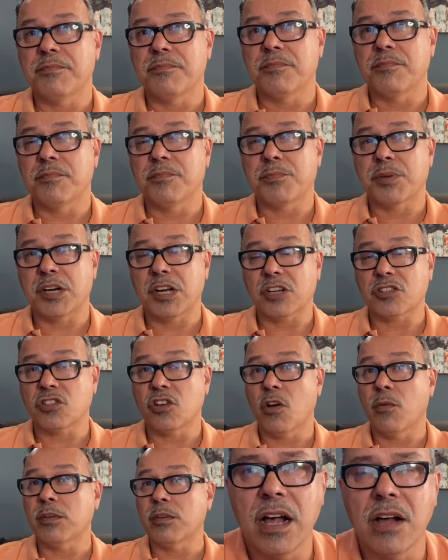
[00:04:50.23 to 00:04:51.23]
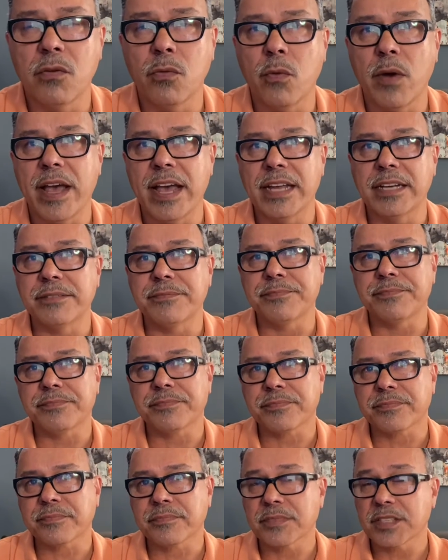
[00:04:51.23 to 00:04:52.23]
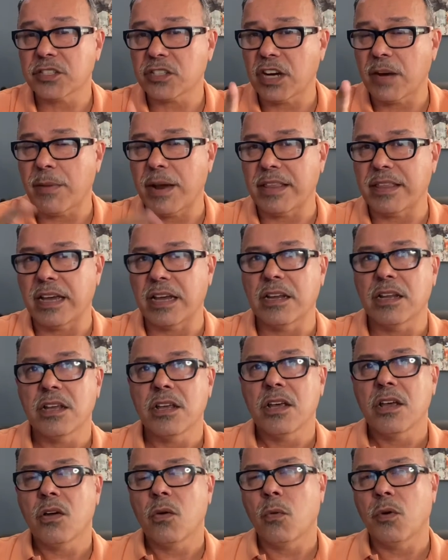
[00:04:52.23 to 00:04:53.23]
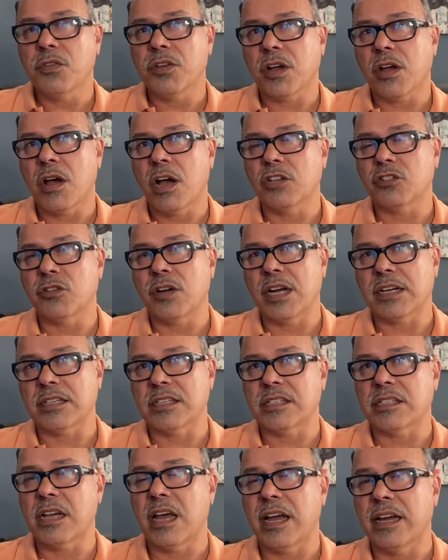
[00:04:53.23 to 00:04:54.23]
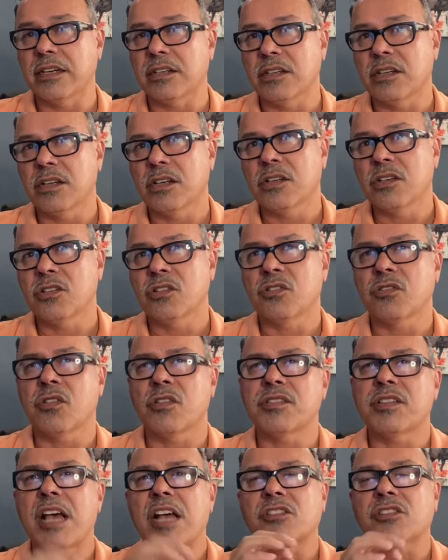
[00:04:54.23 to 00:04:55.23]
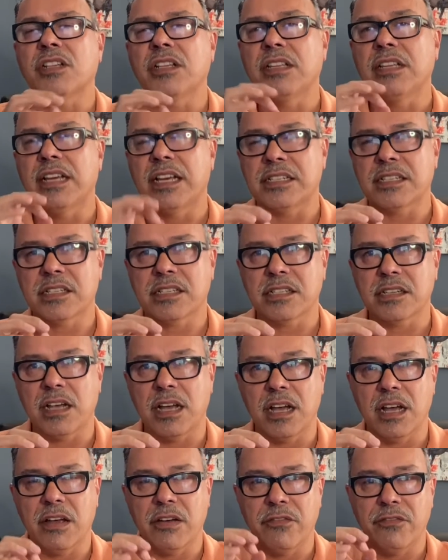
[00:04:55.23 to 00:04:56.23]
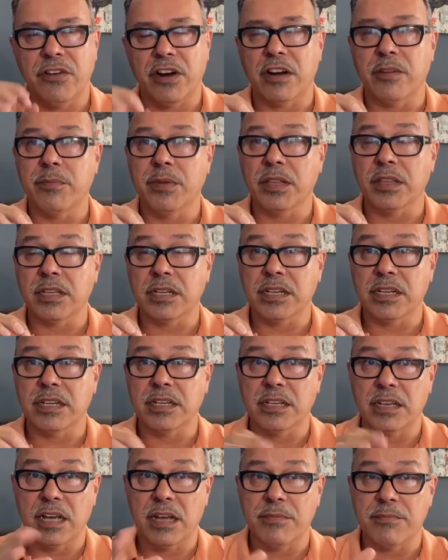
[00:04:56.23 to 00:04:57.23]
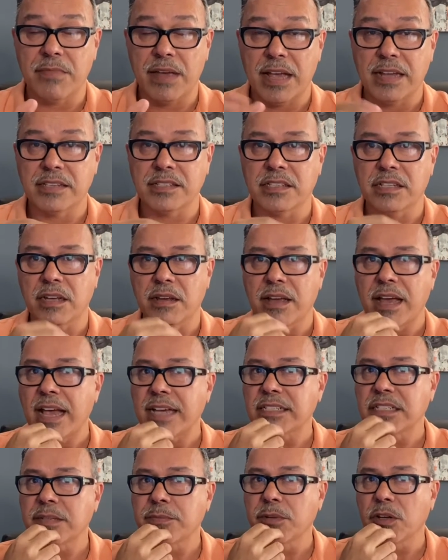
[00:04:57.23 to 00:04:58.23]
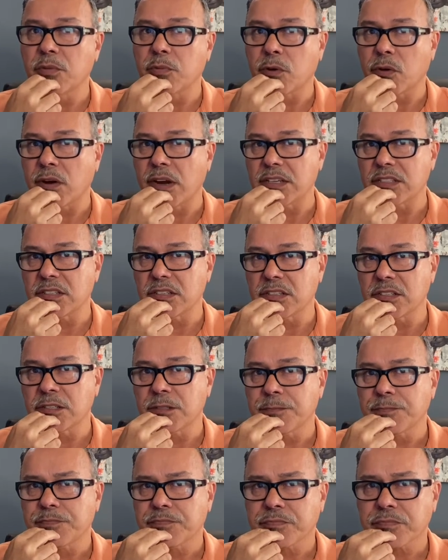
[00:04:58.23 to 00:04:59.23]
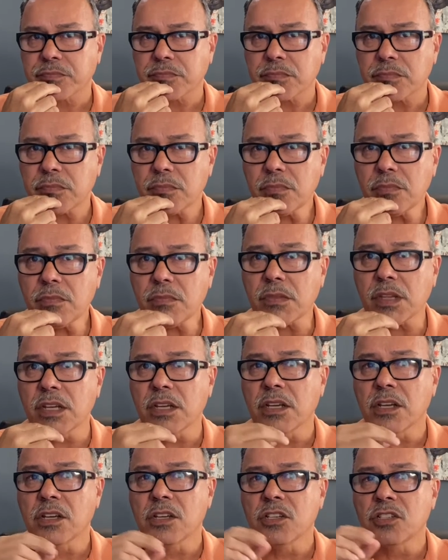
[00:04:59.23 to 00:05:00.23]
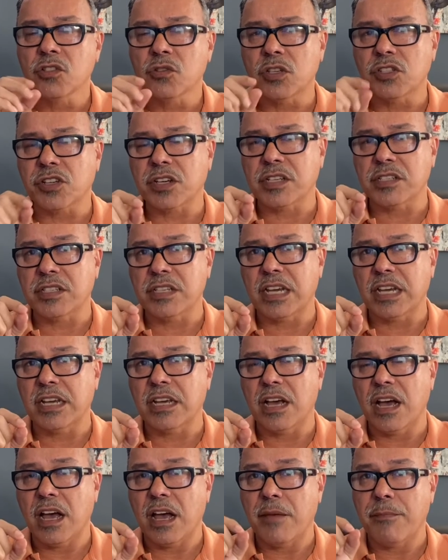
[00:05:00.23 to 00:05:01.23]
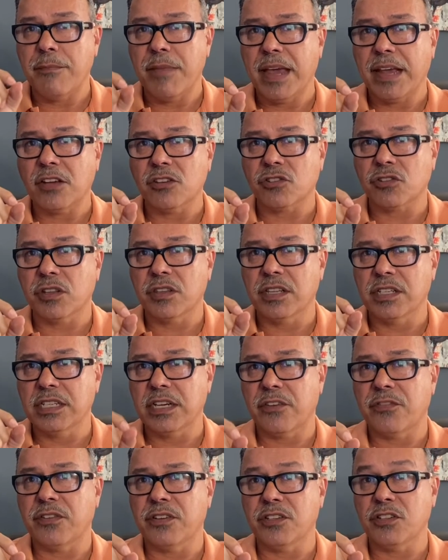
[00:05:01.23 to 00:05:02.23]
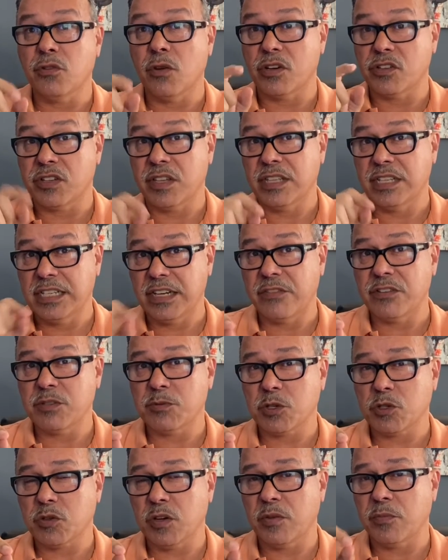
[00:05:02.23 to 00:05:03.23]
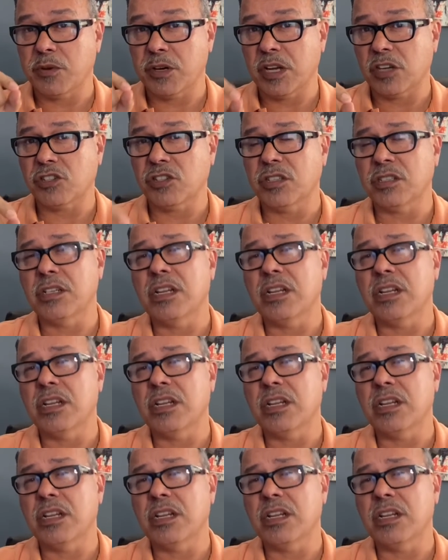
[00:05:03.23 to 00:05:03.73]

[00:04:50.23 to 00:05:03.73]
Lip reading: production, when the contract is signed, so there's actually less variability as the build progresses. So So as you can see, making sure you understand the difference between production